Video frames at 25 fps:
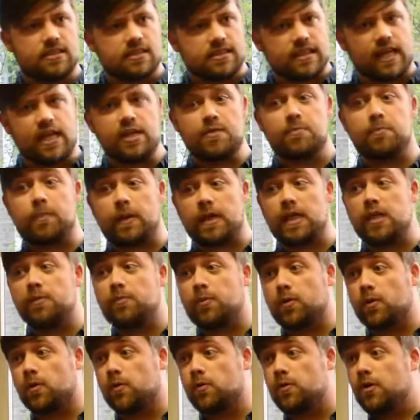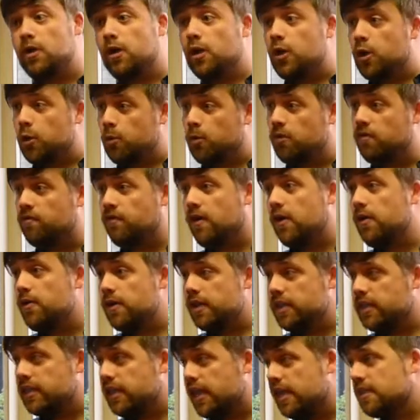the same people who are
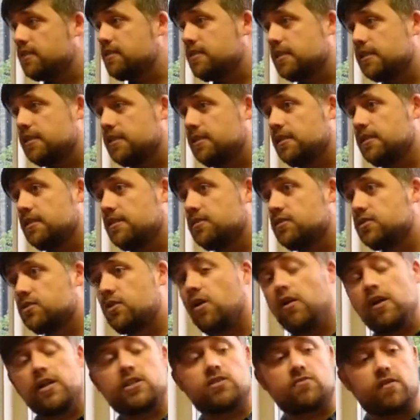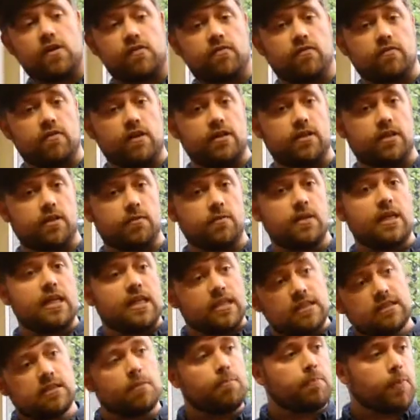voting yes in the Scottish referendum
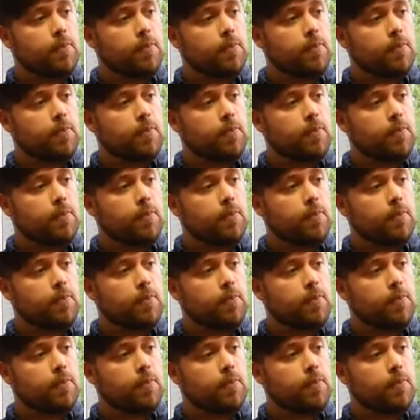to